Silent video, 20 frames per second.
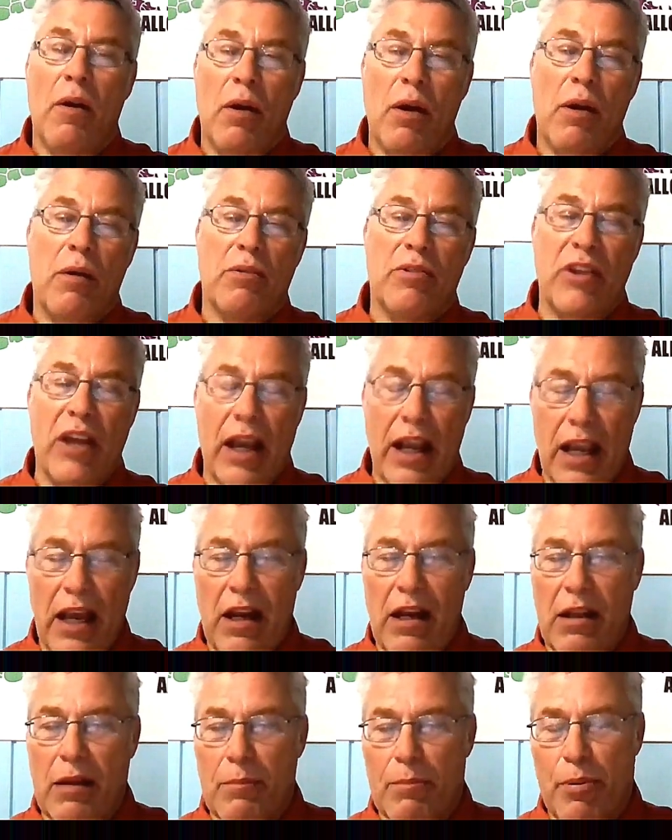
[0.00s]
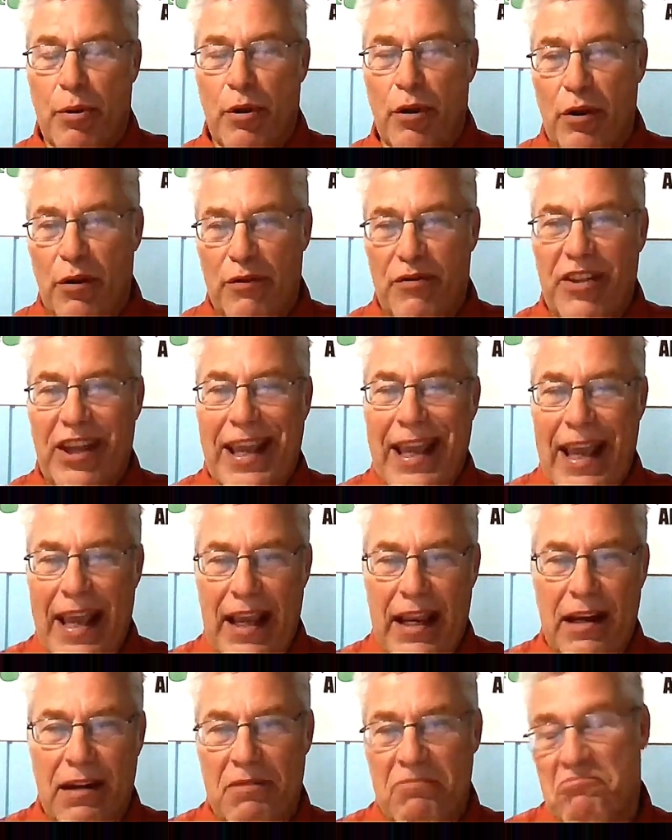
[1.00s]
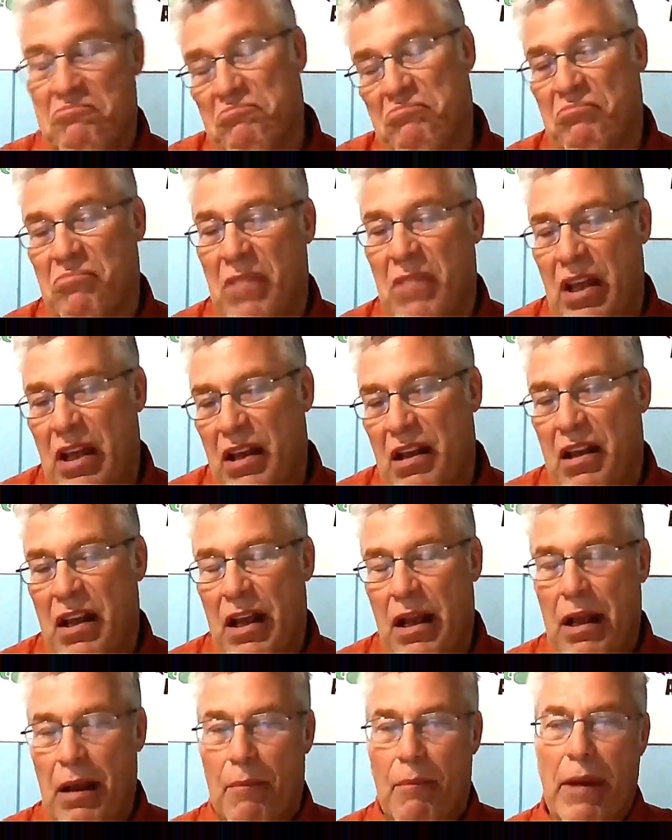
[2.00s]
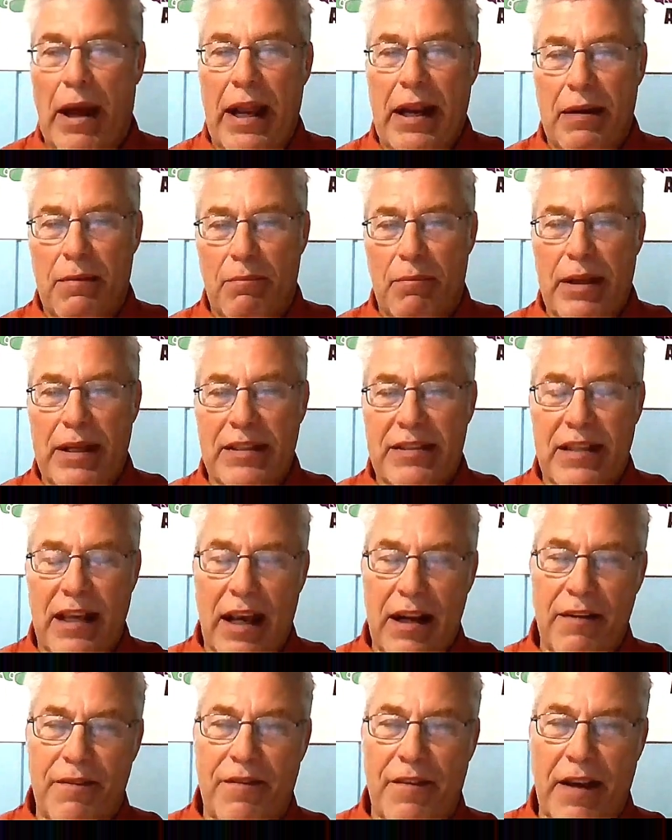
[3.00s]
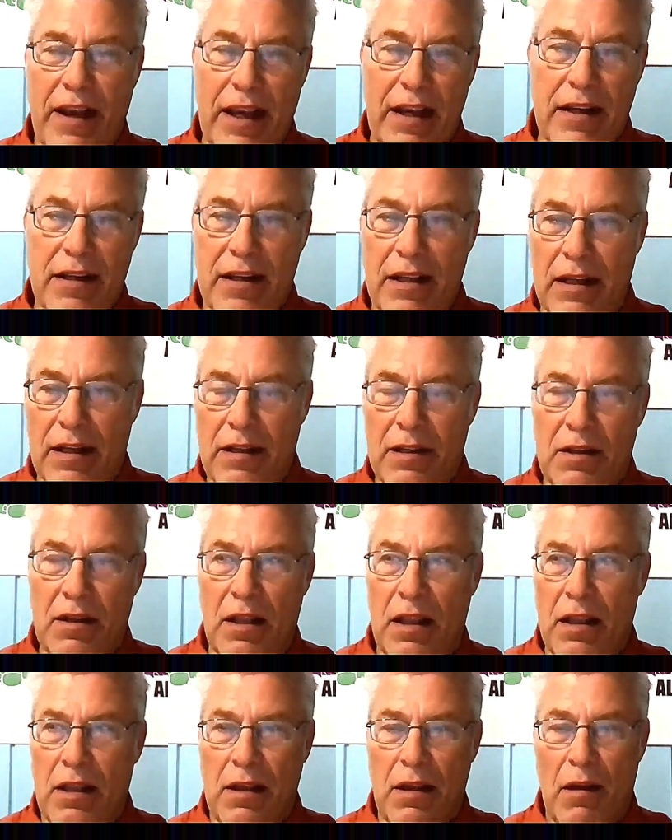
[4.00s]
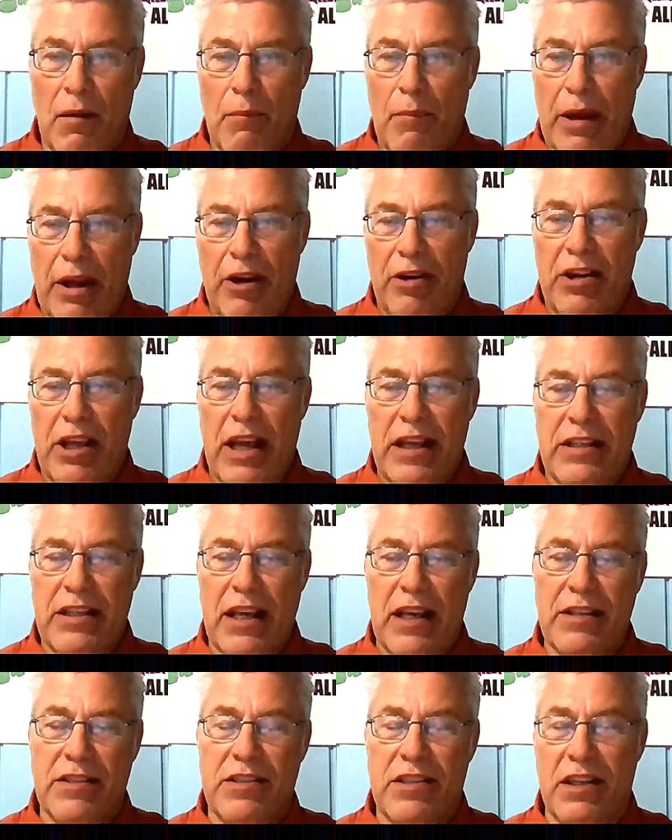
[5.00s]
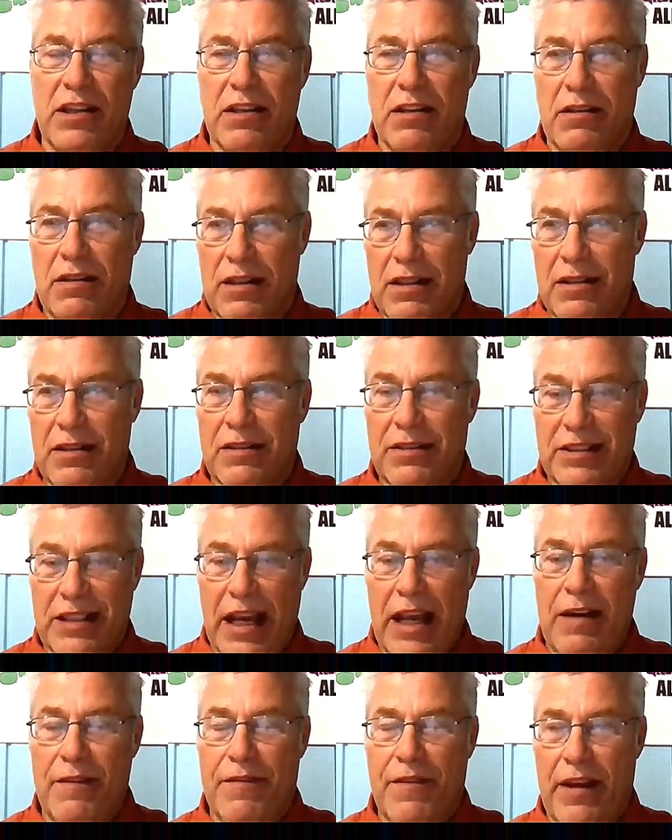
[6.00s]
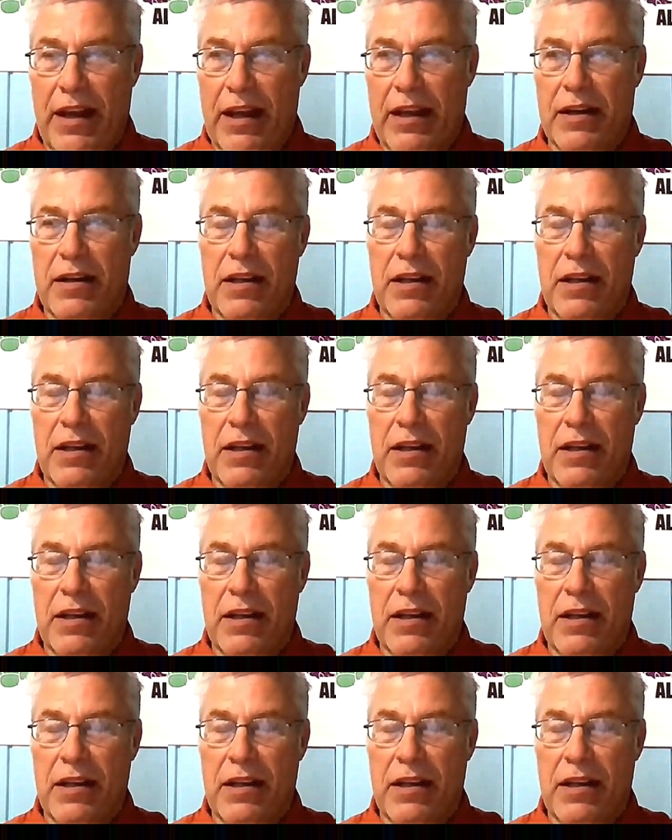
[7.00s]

it's not going to improve the gait. Might be a side effect. Better digestion, side effect.